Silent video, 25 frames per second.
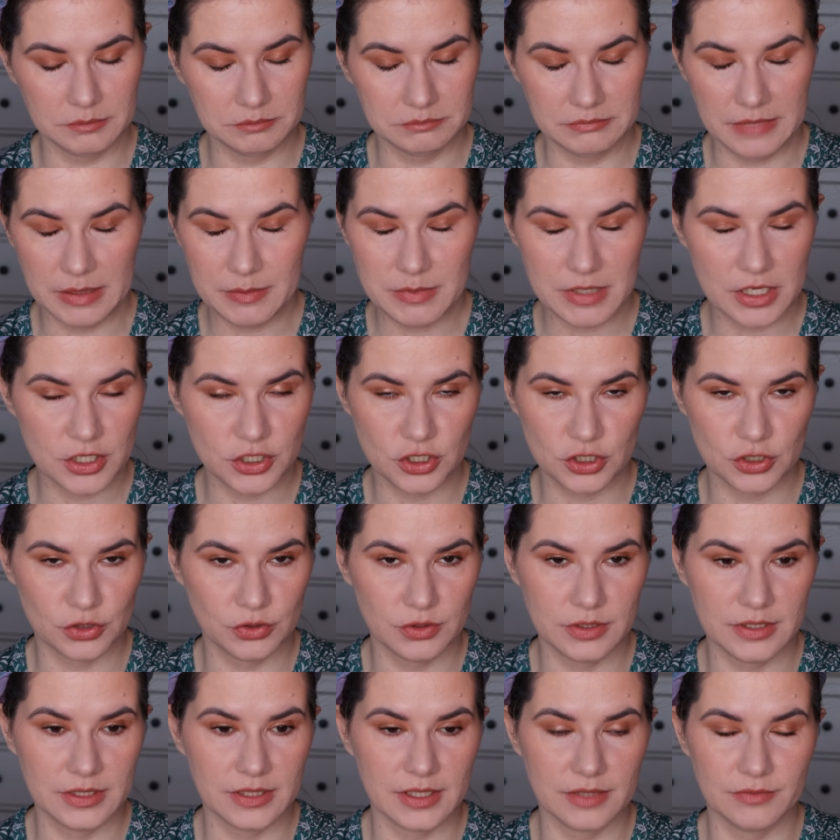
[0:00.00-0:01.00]
maybe I
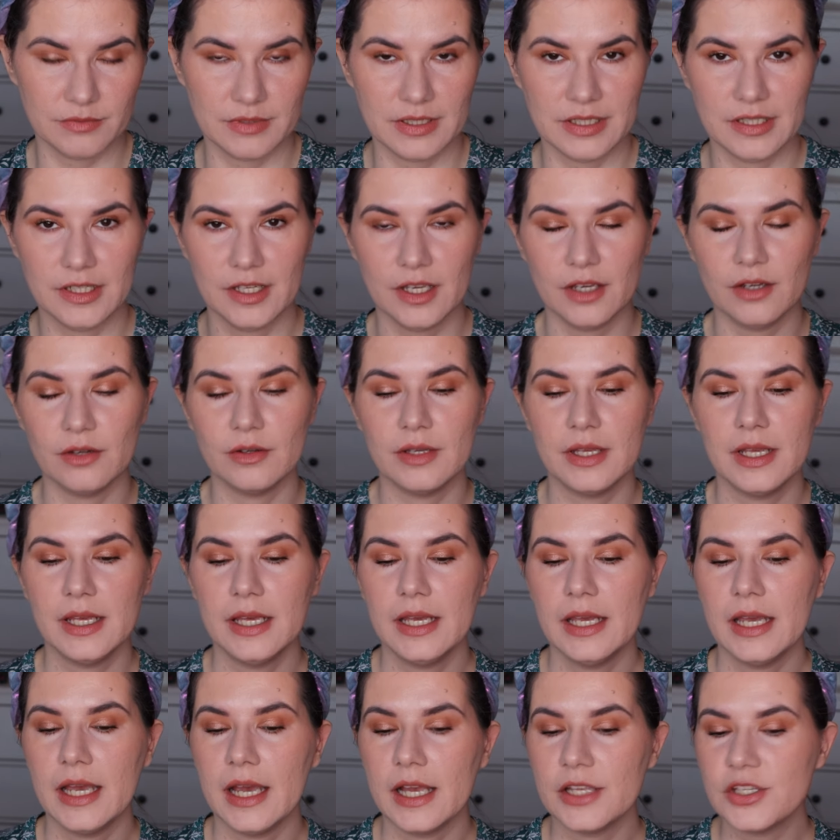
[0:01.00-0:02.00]
should in a video
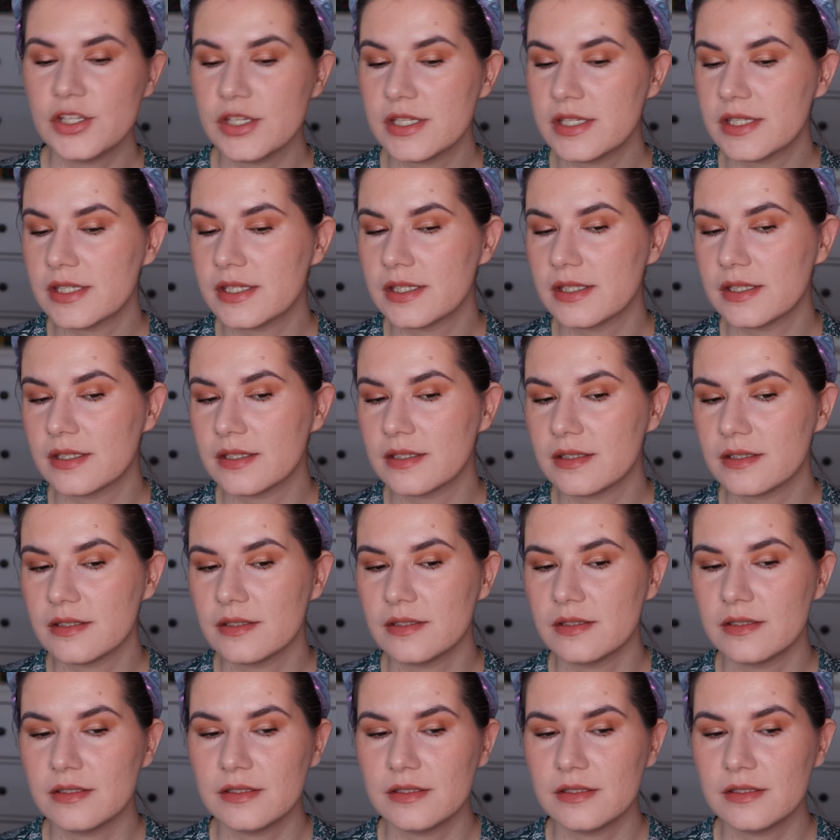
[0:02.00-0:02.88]
I just